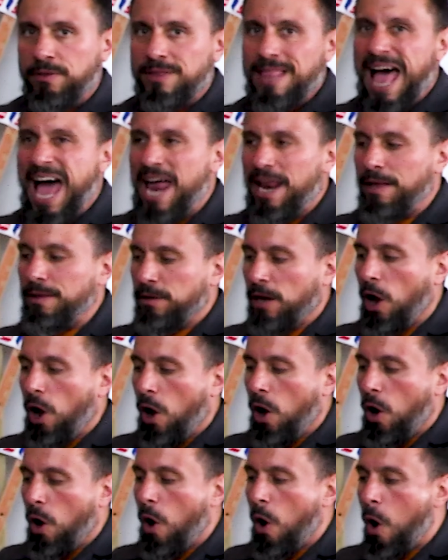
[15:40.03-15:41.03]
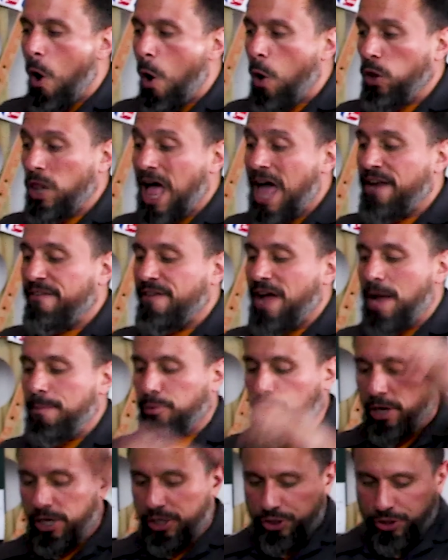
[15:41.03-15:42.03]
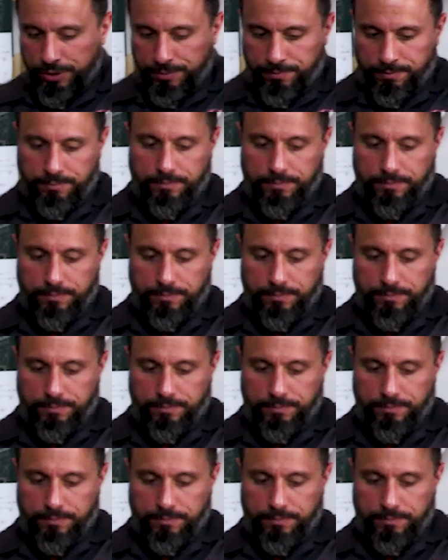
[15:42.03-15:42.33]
Not a whole lot of vibration.